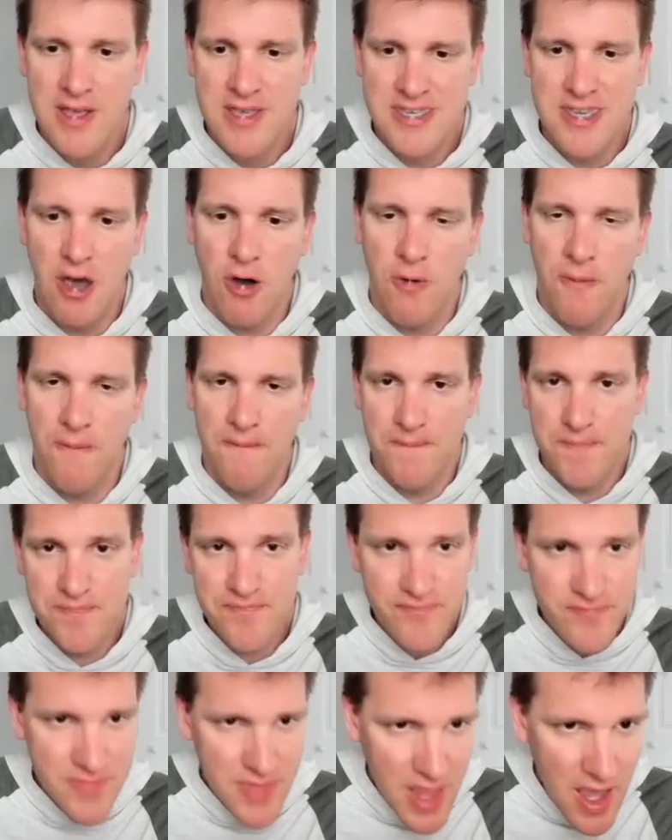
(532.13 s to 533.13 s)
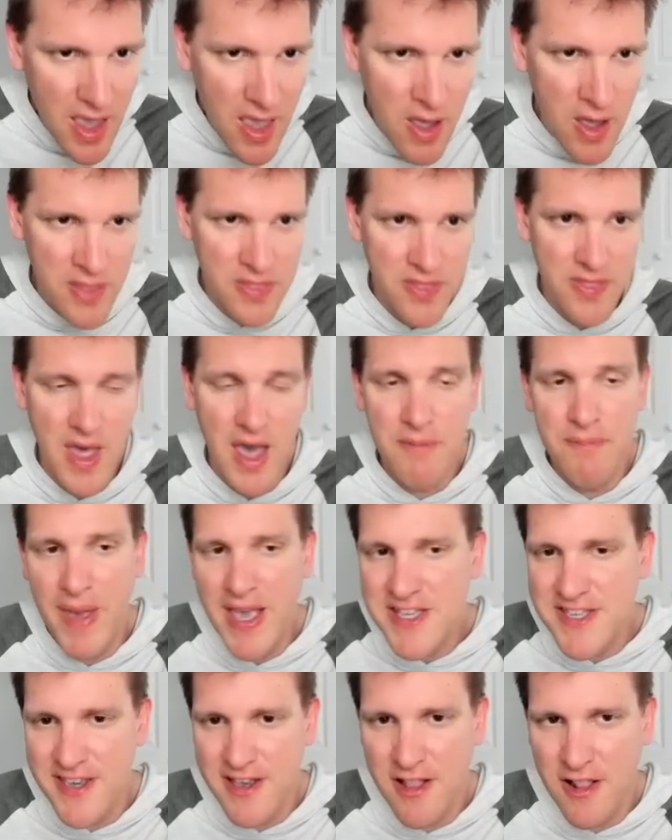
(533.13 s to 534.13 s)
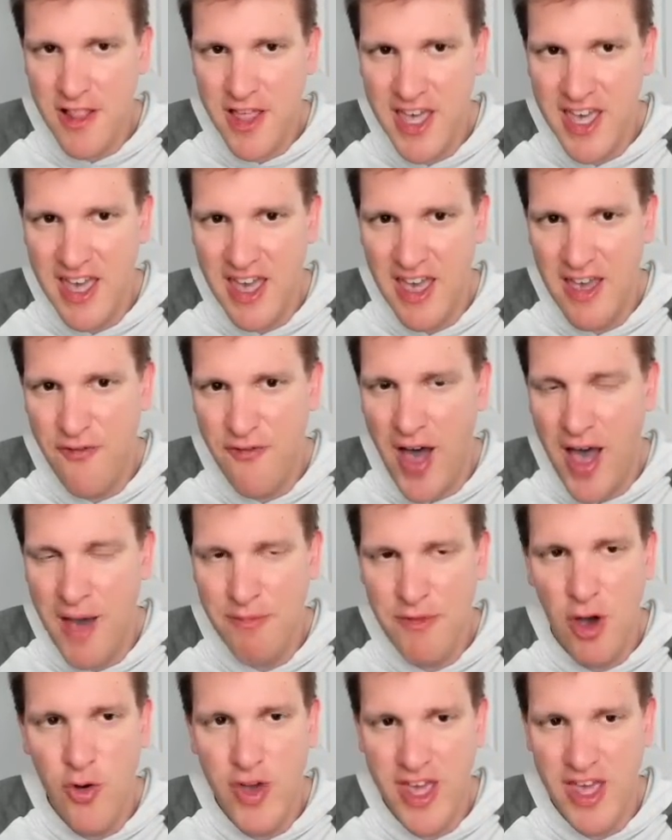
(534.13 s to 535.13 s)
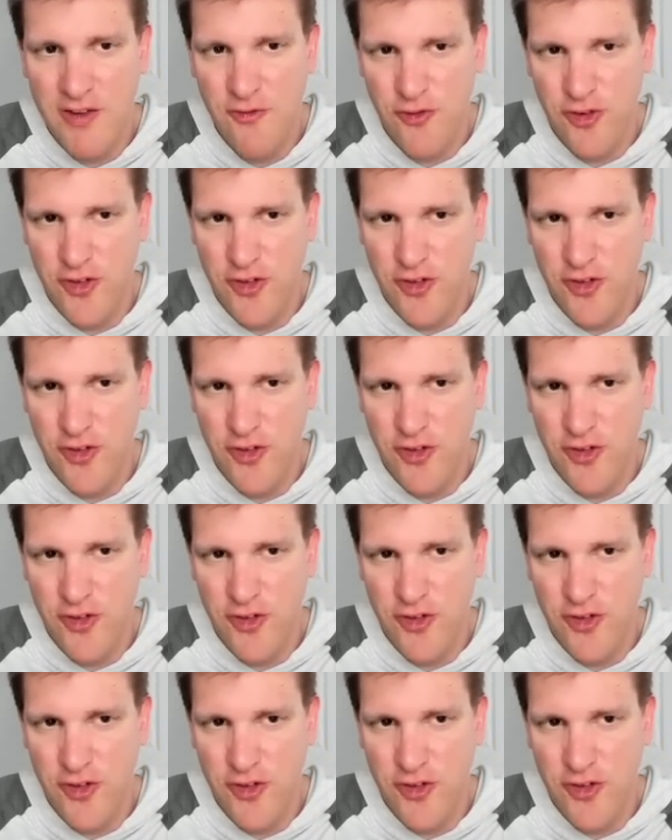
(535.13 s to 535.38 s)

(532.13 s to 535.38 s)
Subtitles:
So basically, if I'm going in for